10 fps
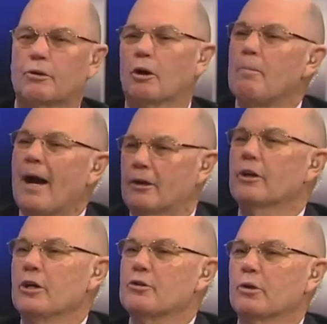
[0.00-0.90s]
to go back to the
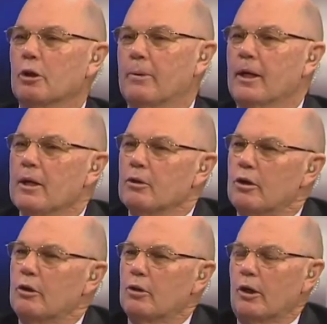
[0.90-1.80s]
history a little
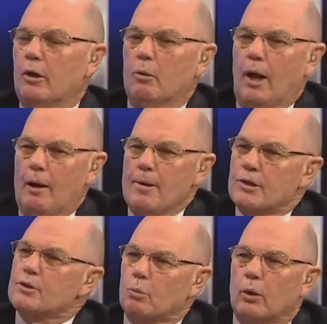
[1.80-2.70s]
bit, how much
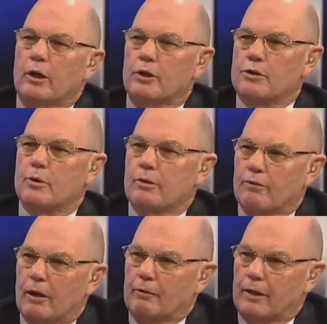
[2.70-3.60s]
is work history
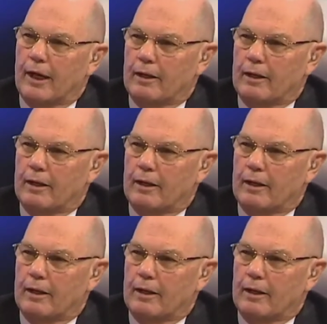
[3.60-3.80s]
involved in that?